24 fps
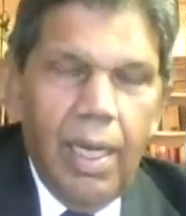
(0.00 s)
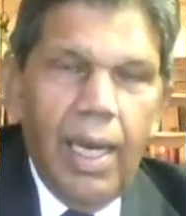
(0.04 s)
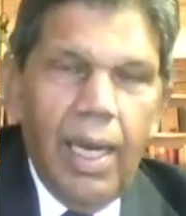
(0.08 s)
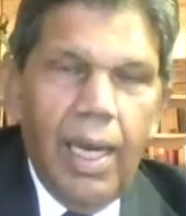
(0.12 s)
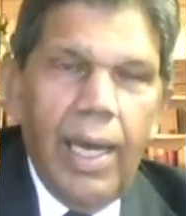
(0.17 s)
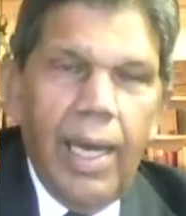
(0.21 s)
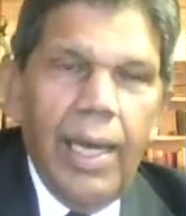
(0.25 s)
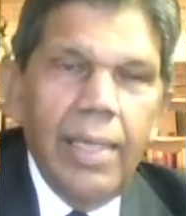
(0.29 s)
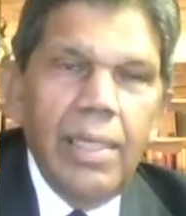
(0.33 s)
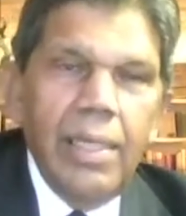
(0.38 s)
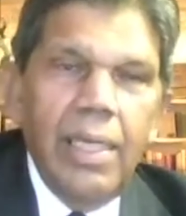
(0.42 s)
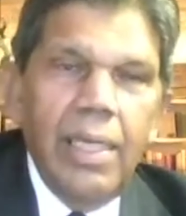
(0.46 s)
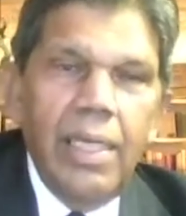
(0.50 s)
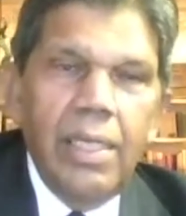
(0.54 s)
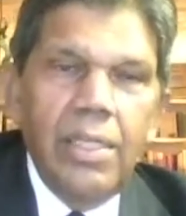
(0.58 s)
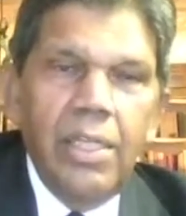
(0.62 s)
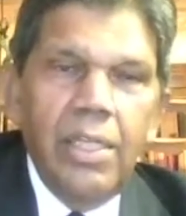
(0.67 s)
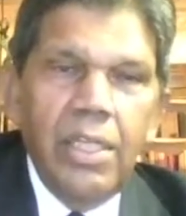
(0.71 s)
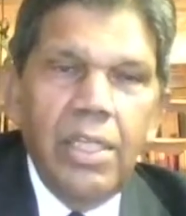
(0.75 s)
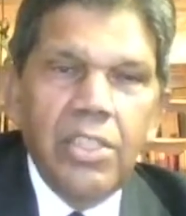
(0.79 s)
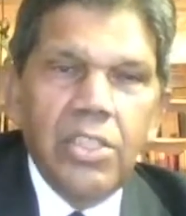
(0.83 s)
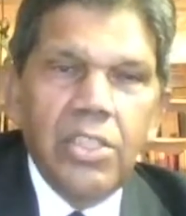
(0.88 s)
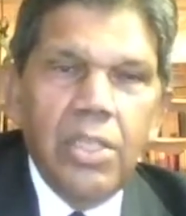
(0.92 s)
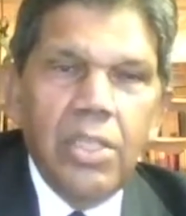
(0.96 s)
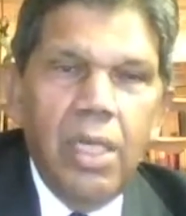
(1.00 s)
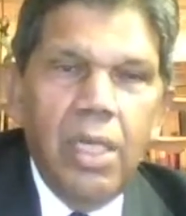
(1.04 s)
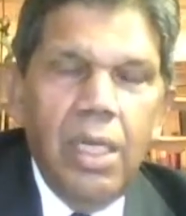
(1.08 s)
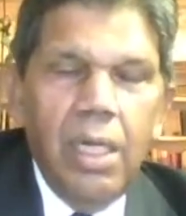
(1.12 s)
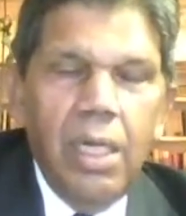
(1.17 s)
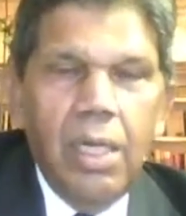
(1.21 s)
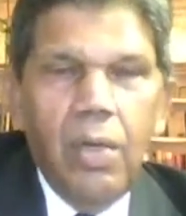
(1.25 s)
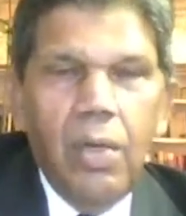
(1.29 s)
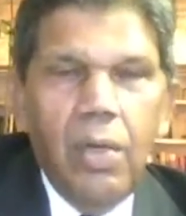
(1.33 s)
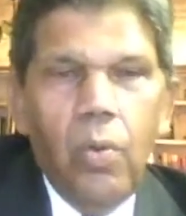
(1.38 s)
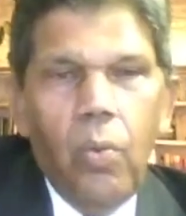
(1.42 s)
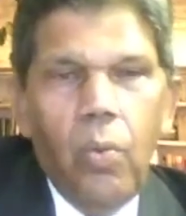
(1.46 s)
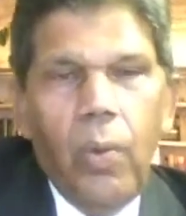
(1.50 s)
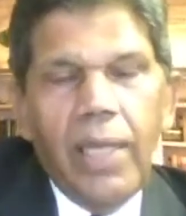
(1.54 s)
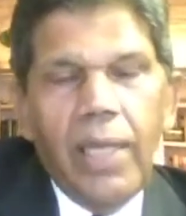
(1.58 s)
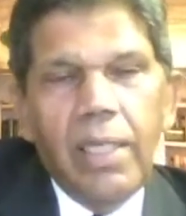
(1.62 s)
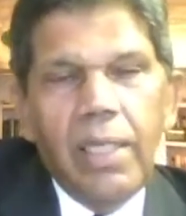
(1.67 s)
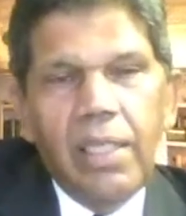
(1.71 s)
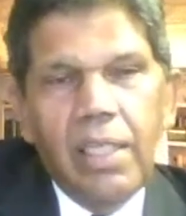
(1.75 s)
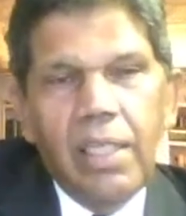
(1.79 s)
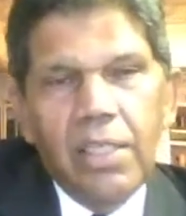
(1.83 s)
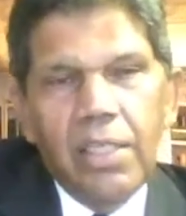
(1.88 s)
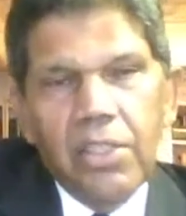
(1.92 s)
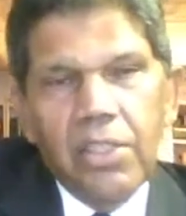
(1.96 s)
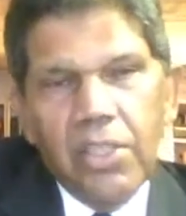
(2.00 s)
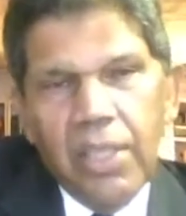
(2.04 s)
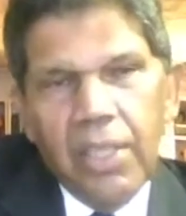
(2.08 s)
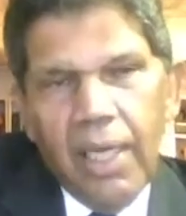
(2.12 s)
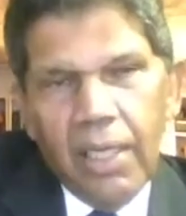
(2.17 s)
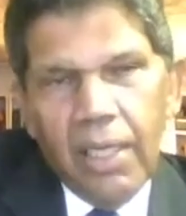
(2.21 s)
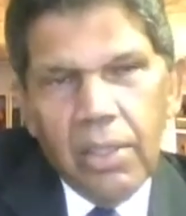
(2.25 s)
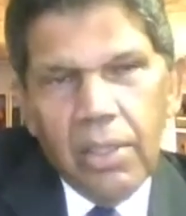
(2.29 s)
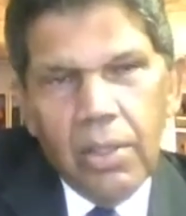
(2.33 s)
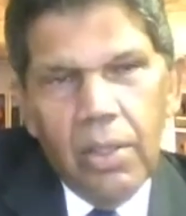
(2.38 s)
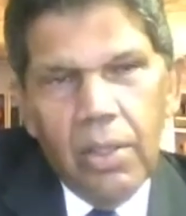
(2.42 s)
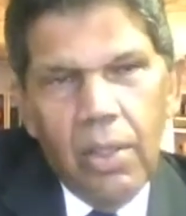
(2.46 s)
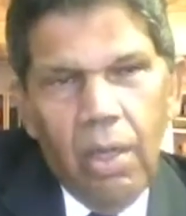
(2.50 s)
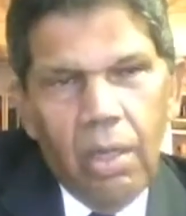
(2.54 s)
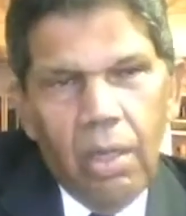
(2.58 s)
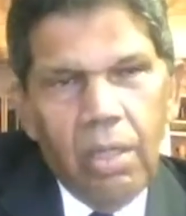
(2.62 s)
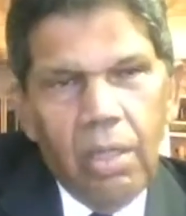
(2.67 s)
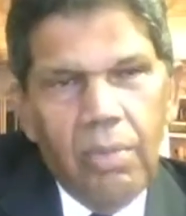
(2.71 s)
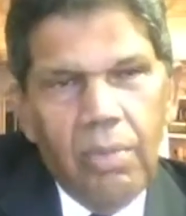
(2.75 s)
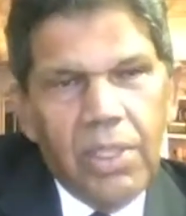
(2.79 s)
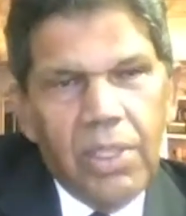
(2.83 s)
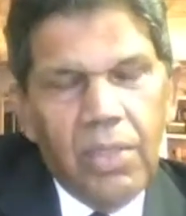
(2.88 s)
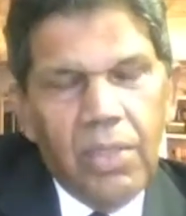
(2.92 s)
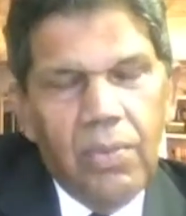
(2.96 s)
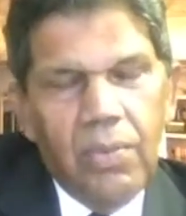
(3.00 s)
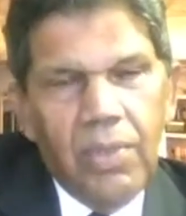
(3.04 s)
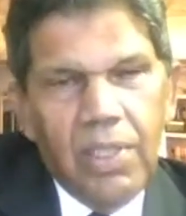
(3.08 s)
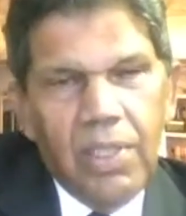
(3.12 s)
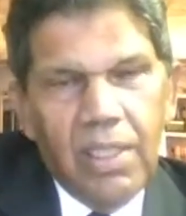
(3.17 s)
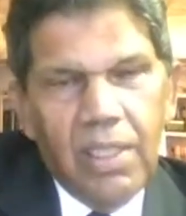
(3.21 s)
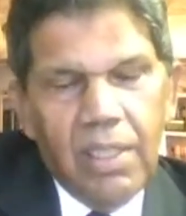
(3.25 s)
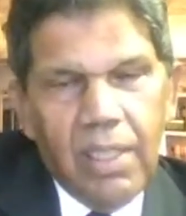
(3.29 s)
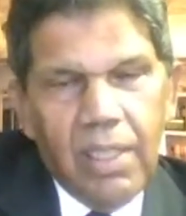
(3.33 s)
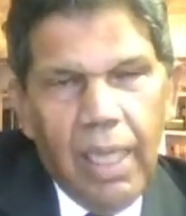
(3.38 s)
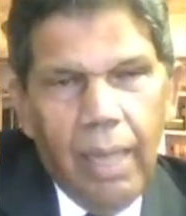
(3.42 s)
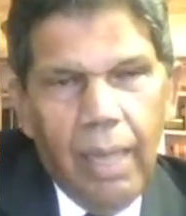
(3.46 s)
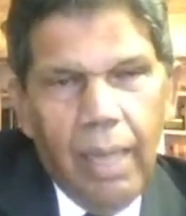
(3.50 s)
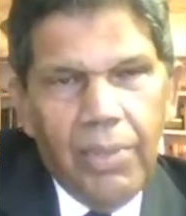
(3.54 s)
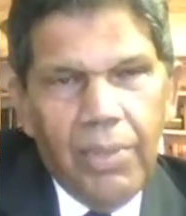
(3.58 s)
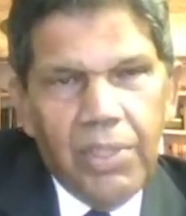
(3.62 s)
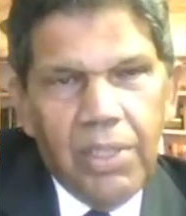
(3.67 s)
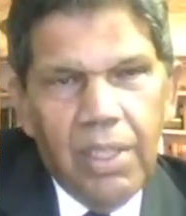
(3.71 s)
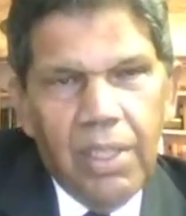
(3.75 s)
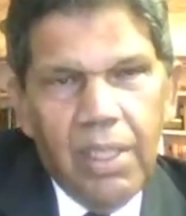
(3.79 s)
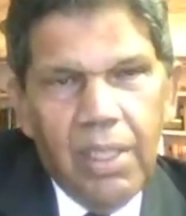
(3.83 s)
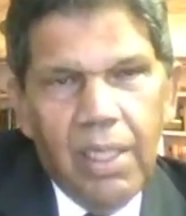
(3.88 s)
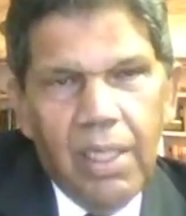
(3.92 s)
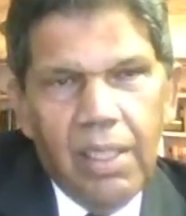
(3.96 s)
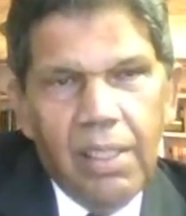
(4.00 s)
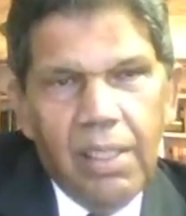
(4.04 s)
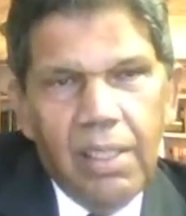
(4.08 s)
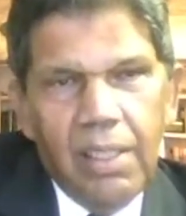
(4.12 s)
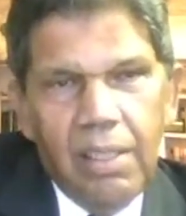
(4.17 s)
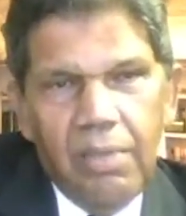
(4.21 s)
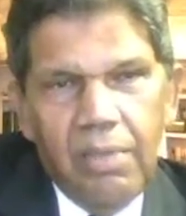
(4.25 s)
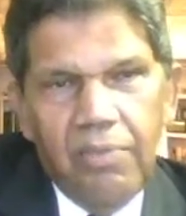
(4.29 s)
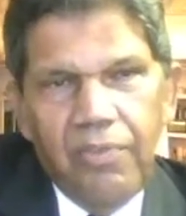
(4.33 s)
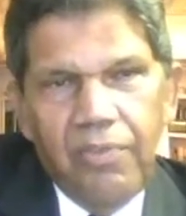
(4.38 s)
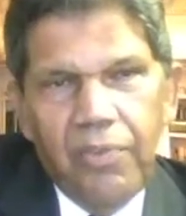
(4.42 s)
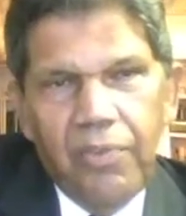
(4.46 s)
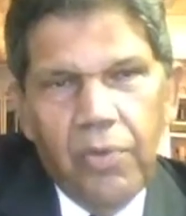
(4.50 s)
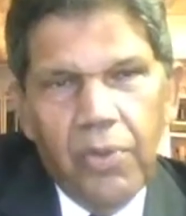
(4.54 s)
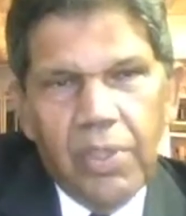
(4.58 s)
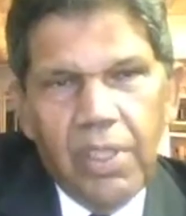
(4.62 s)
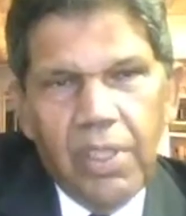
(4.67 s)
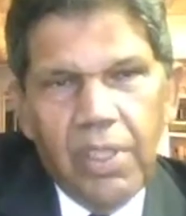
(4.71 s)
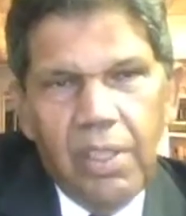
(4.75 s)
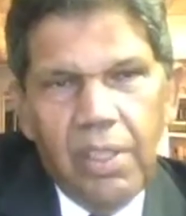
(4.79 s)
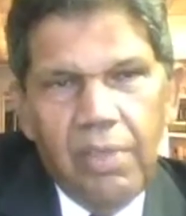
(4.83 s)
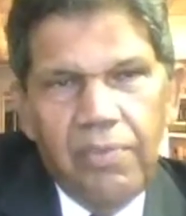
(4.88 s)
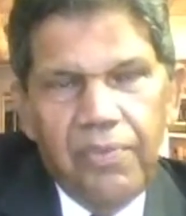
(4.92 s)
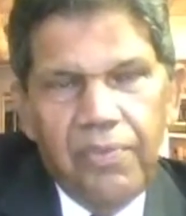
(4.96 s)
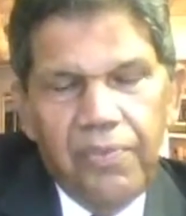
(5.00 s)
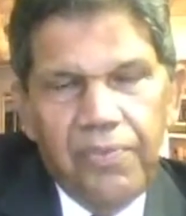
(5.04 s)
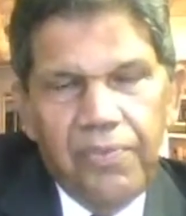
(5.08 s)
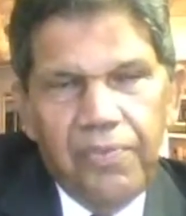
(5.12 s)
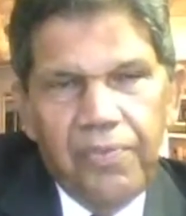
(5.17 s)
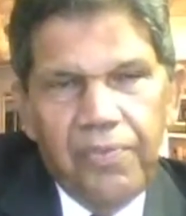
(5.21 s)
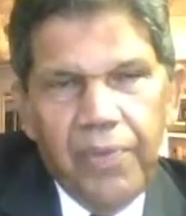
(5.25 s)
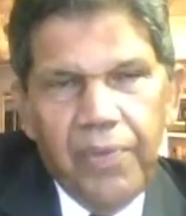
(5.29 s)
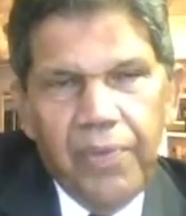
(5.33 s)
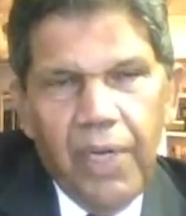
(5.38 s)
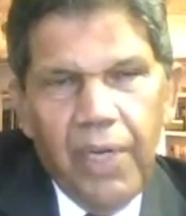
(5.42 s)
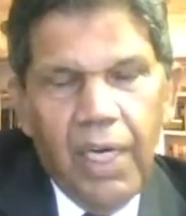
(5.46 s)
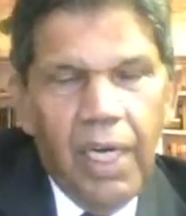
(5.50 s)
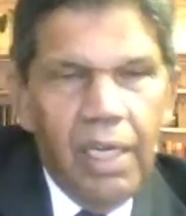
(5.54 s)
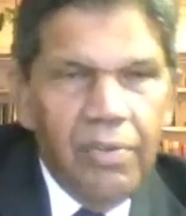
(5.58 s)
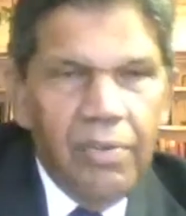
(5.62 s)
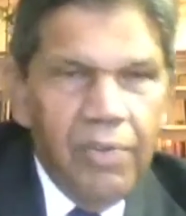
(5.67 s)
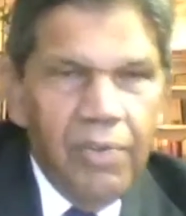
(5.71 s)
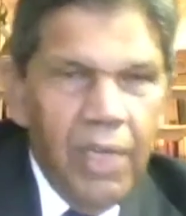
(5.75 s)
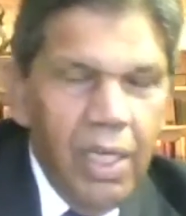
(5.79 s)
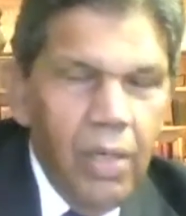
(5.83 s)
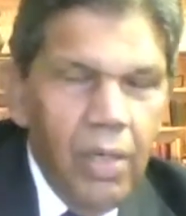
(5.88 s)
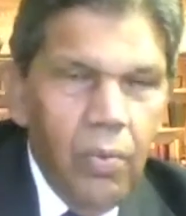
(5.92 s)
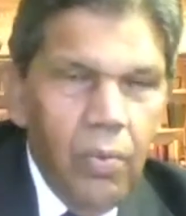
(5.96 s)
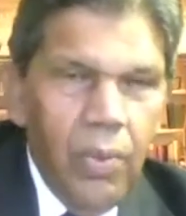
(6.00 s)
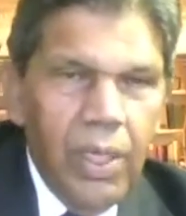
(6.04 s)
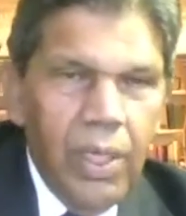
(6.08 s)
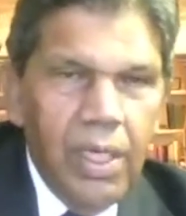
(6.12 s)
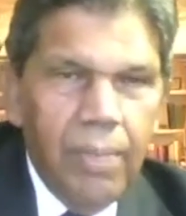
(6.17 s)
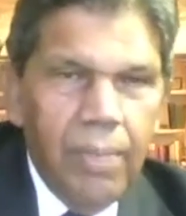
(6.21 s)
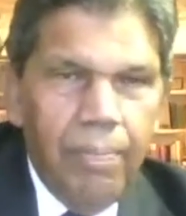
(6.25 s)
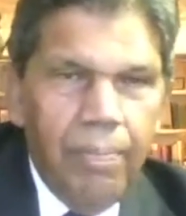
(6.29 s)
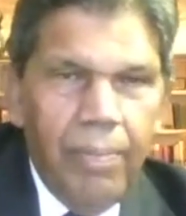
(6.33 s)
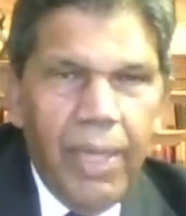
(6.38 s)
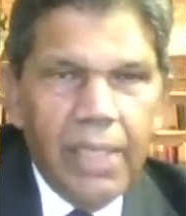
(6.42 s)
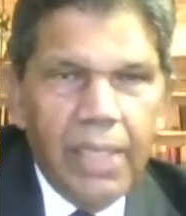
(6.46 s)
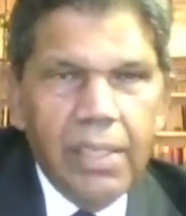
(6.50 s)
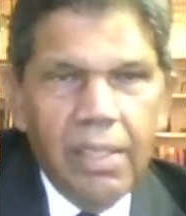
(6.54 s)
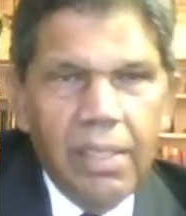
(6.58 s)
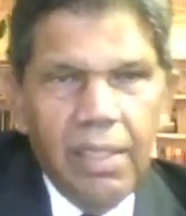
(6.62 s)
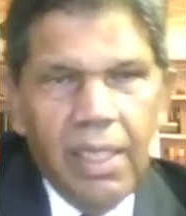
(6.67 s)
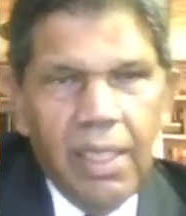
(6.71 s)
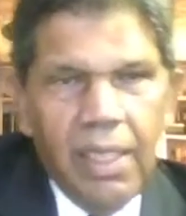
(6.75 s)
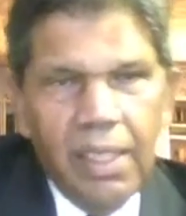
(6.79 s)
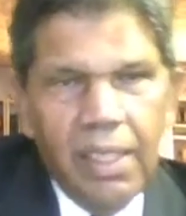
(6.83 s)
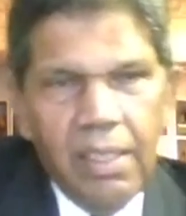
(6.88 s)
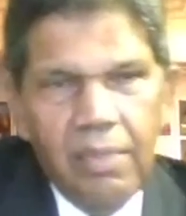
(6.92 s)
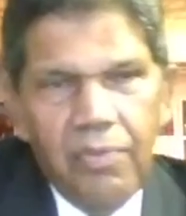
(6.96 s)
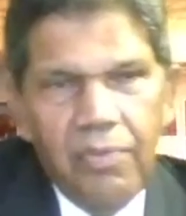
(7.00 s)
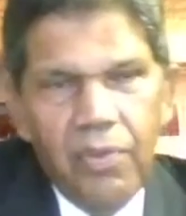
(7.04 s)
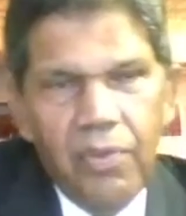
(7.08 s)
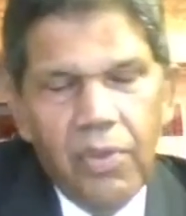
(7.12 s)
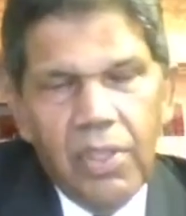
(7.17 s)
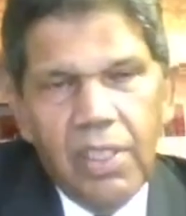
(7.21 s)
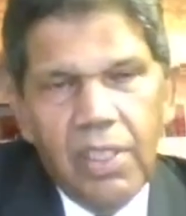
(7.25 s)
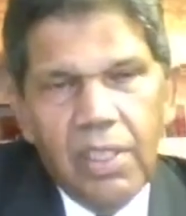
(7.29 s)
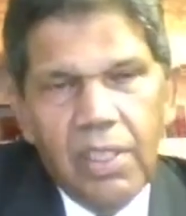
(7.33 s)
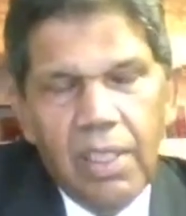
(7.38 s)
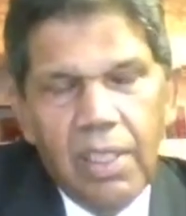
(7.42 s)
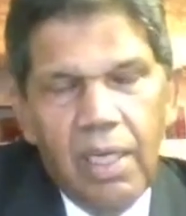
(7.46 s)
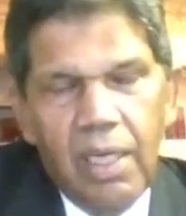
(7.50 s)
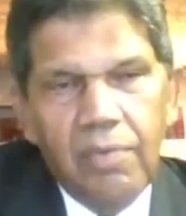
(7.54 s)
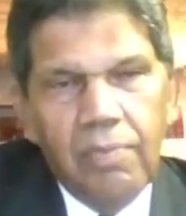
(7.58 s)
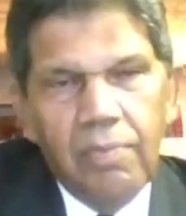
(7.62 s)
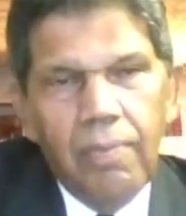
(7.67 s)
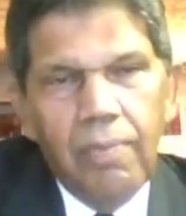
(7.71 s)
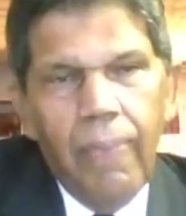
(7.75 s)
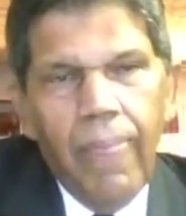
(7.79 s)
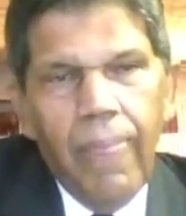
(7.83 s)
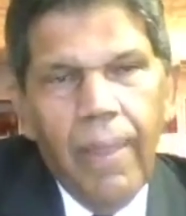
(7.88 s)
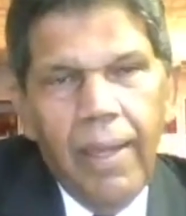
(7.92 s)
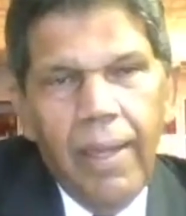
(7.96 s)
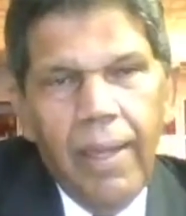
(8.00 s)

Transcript: And in this, when the International Law Commission was established in 1945, when it met in 1947,